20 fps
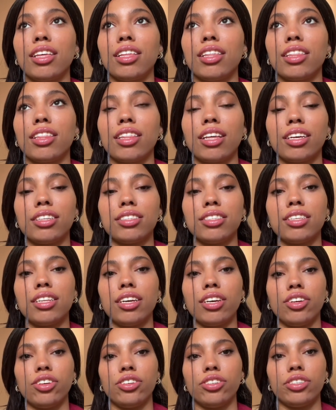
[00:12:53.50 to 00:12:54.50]
That's the
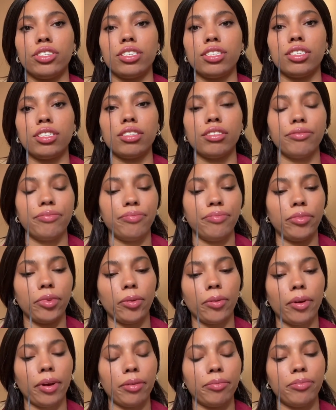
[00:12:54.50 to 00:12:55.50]
energy.
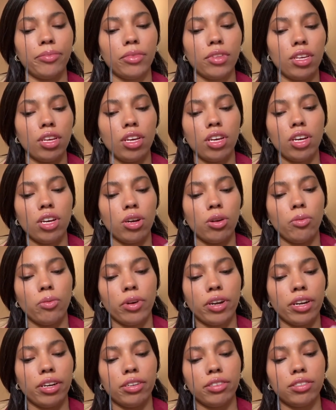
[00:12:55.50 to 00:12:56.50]
Okay, what
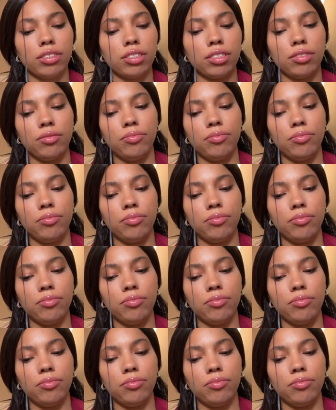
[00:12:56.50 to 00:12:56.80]
else?